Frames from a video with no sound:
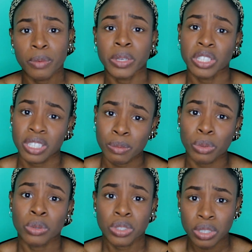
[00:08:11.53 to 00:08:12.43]
which is
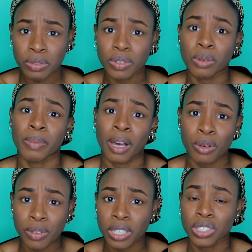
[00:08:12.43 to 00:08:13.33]
important for bowel
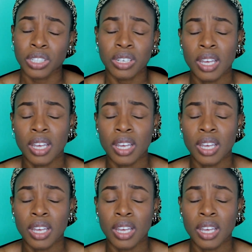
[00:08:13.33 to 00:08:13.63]
function,